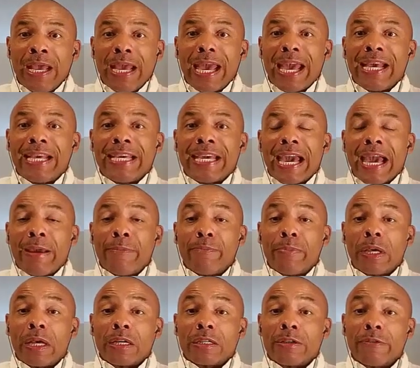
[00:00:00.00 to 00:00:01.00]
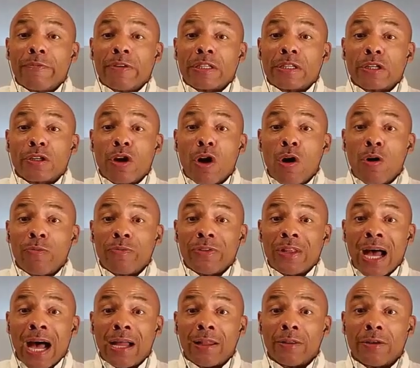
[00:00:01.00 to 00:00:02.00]
It came because of his occult
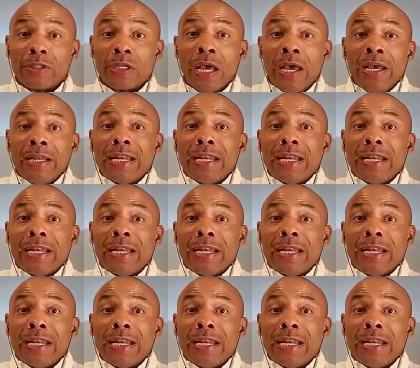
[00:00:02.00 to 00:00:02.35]
knowledge.